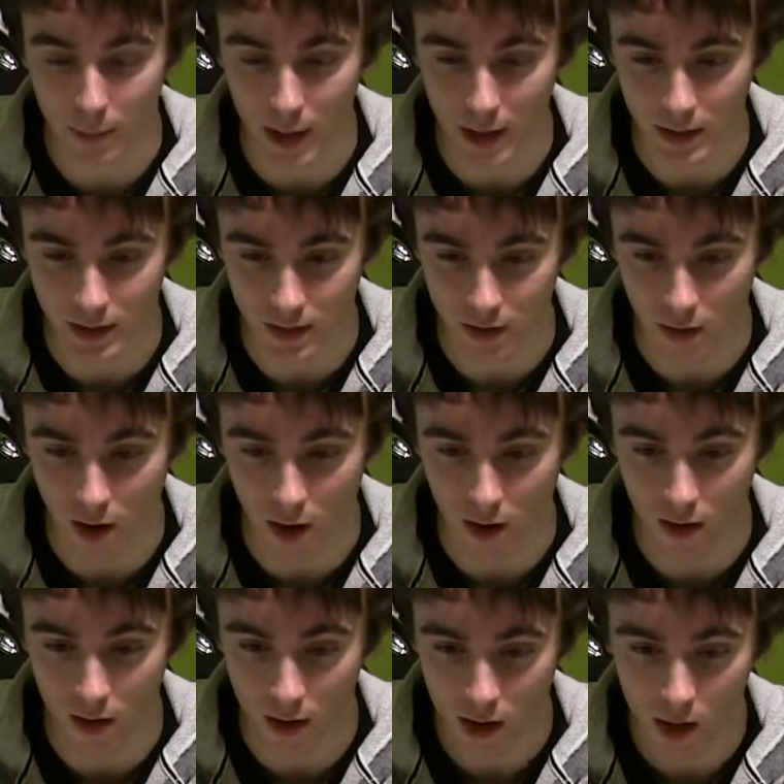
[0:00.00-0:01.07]
but there
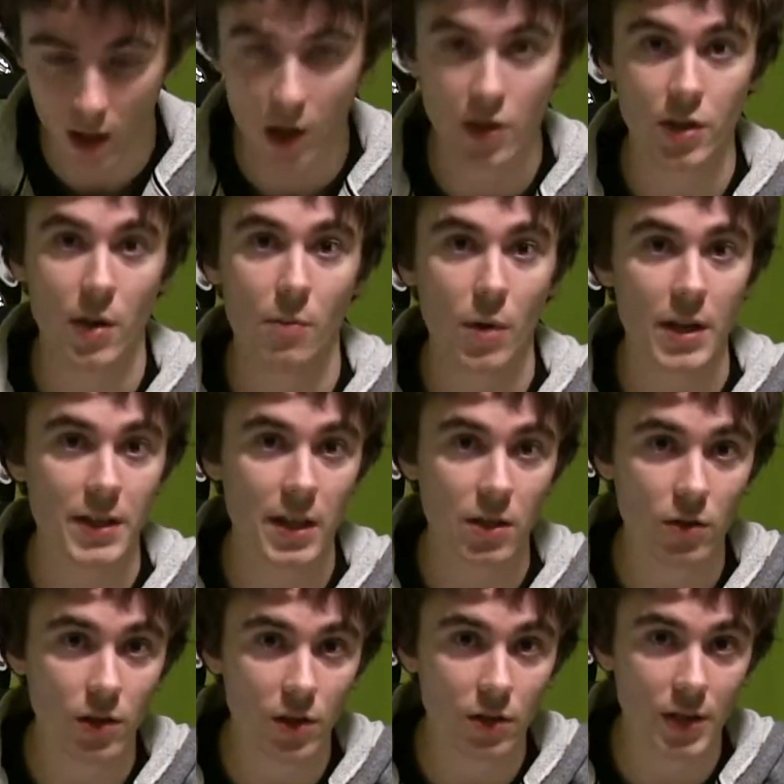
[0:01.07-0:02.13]
are some ways that
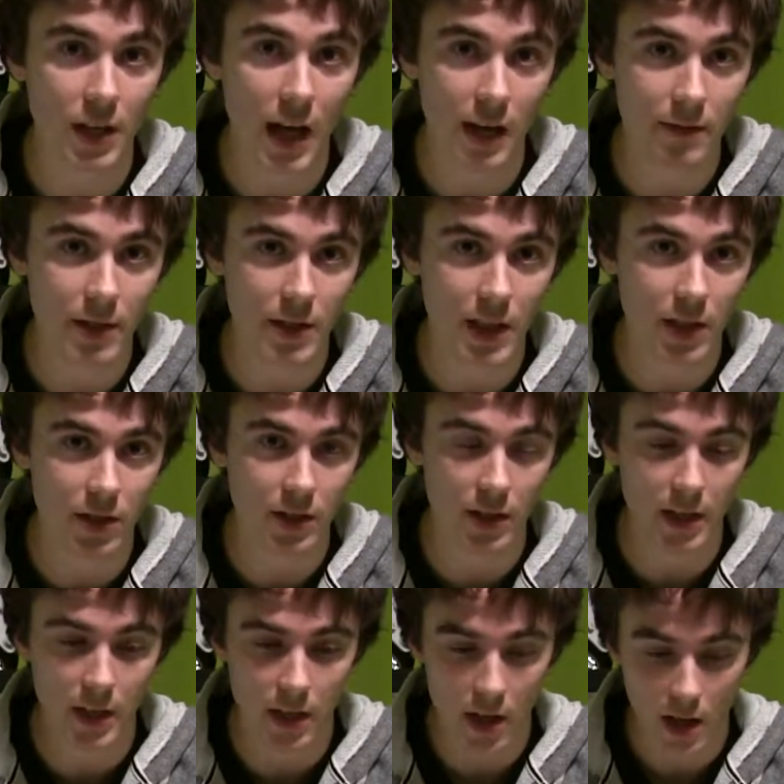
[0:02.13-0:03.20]
you can use it
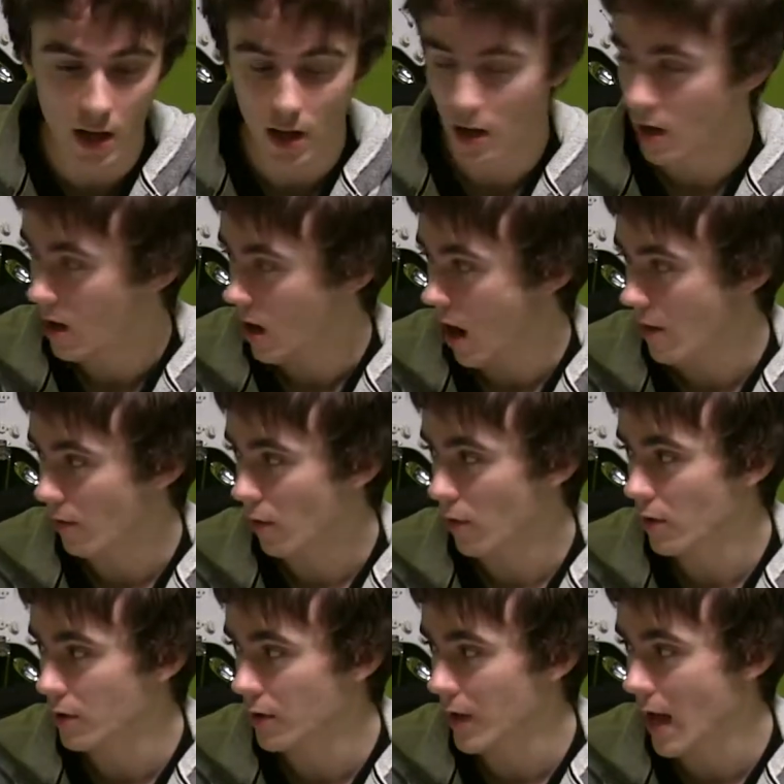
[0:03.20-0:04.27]
advantageously. I've
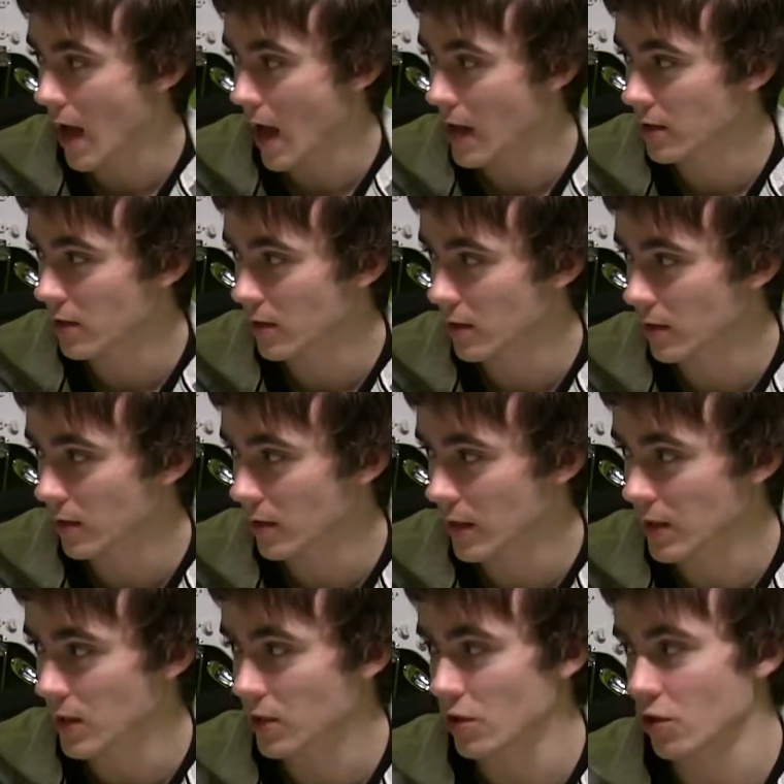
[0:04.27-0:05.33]
heard that
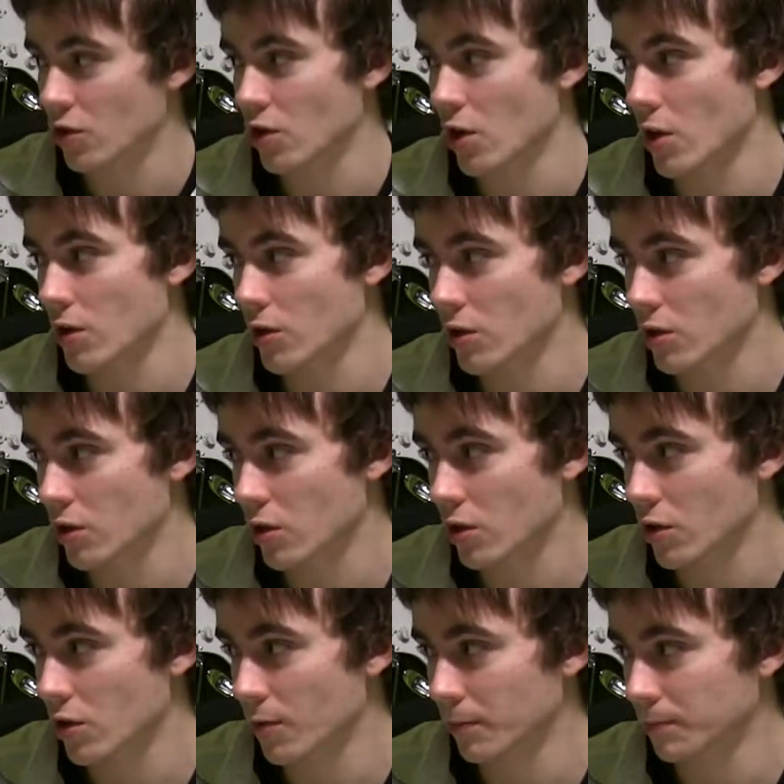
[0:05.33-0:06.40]
this is
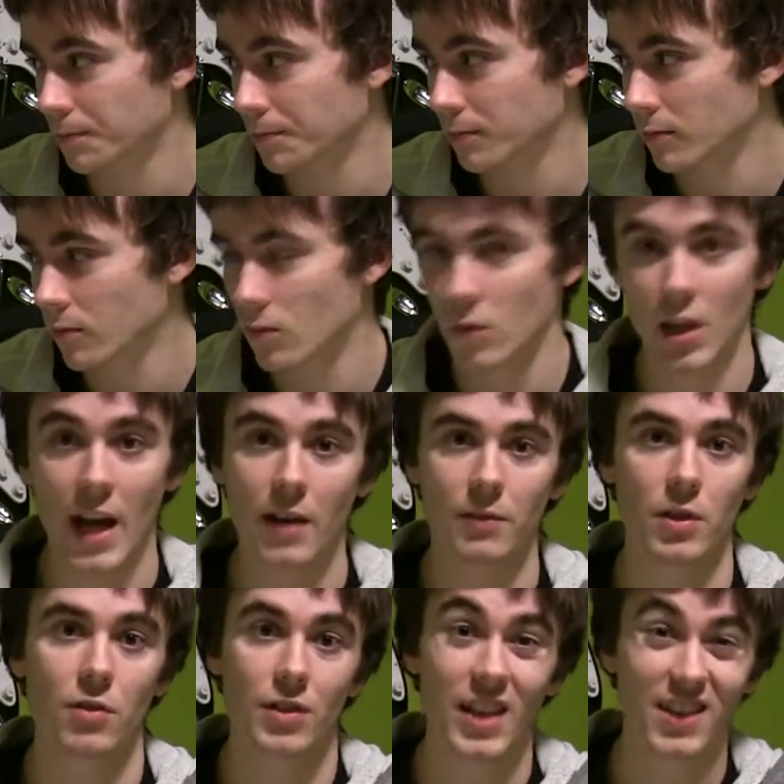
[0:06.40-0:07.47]
just kind of
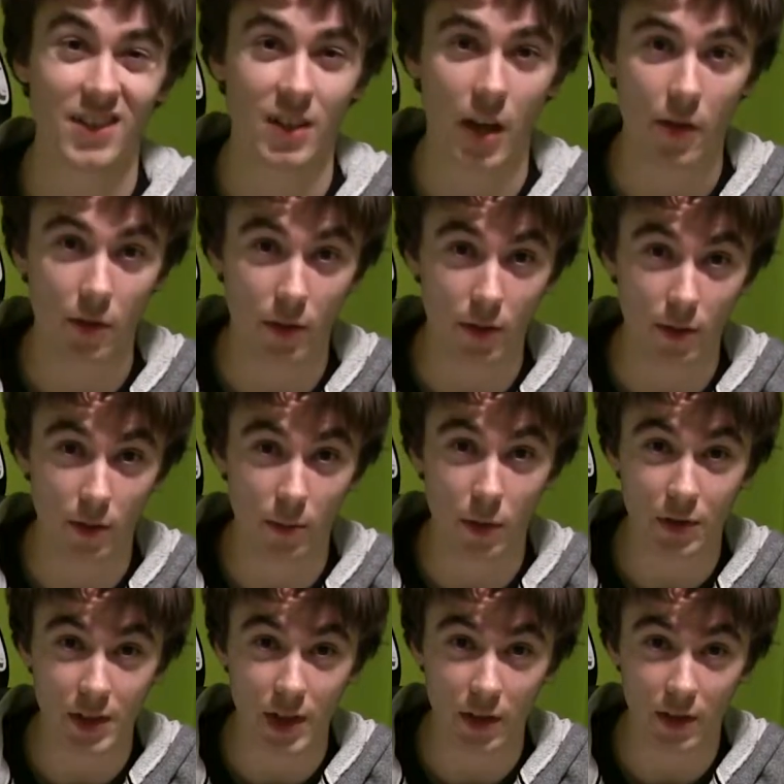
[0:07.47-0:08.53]
used as another
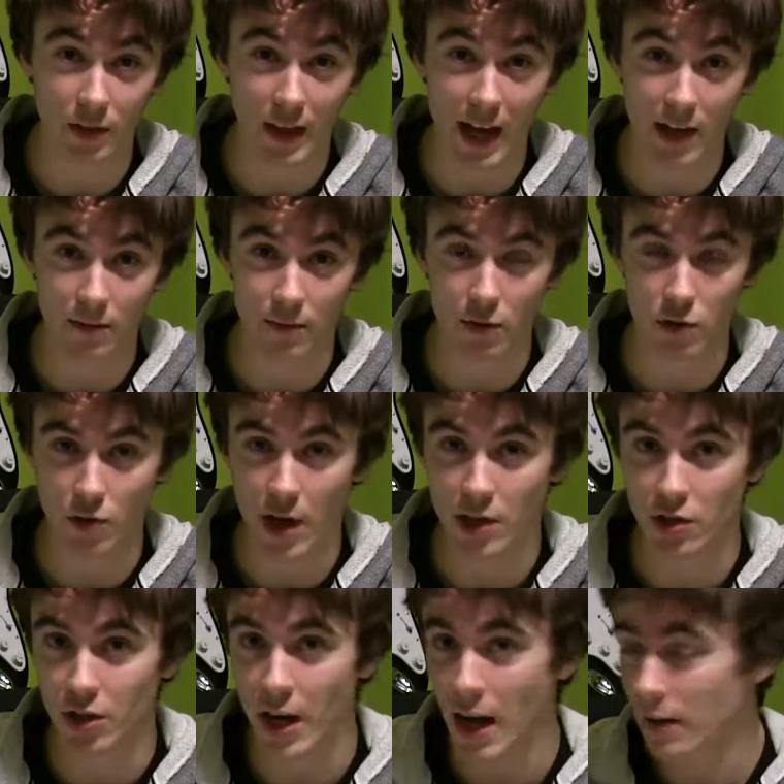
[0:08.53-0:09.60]
multicolored land for
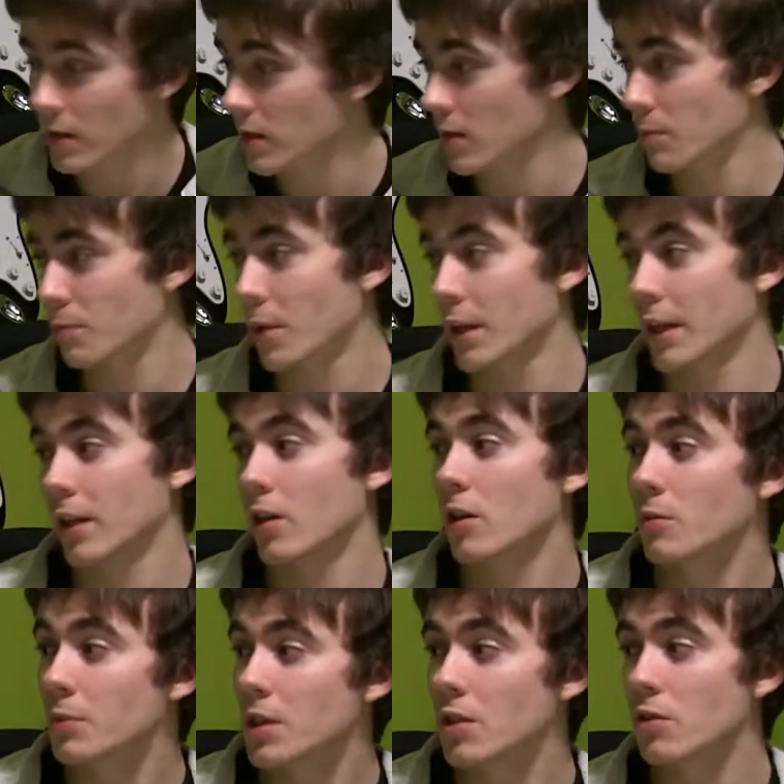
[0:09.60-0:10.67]
dredge decks, but it
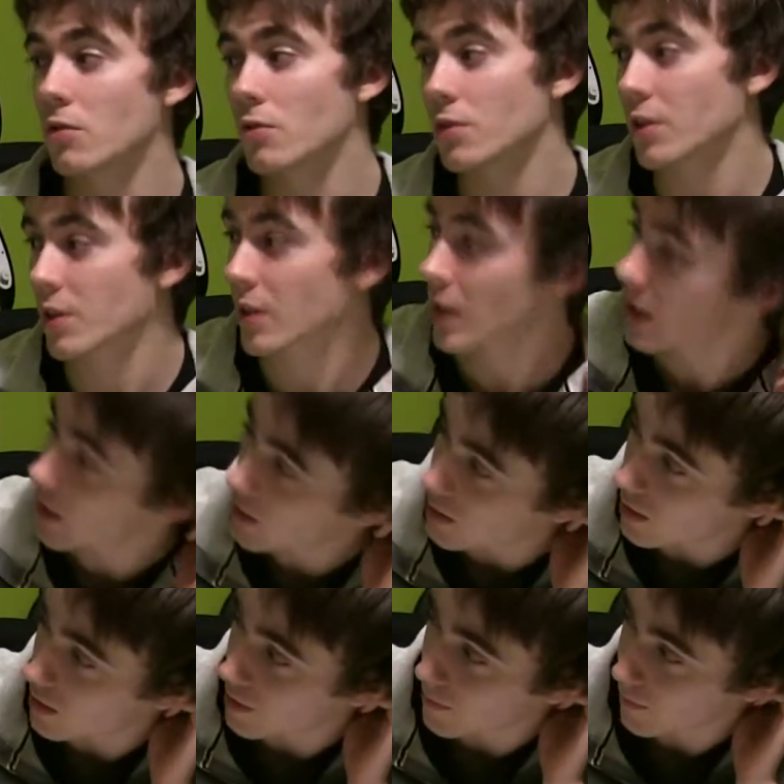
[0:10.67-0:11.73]
could be used
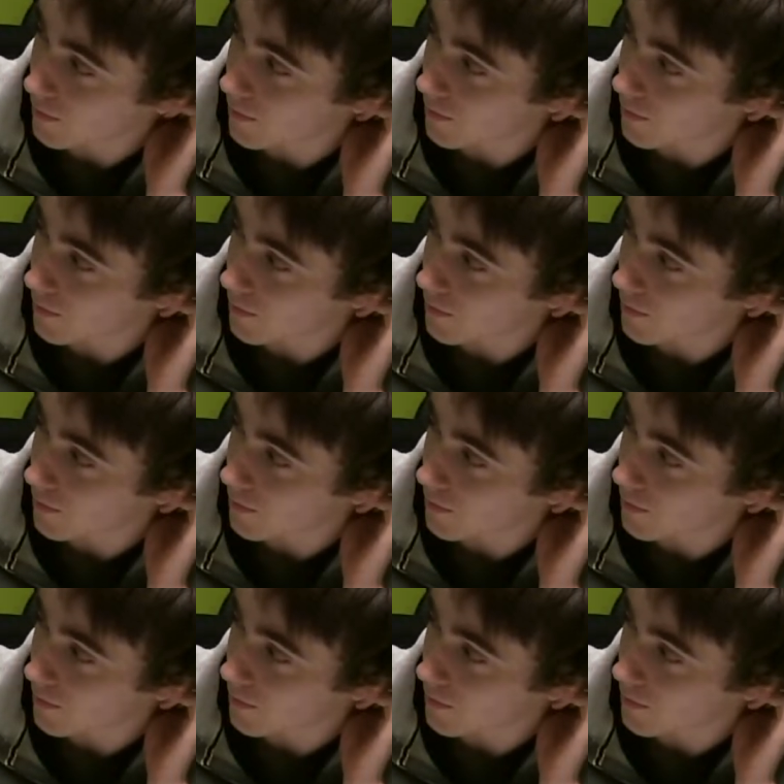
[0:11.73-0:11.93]
in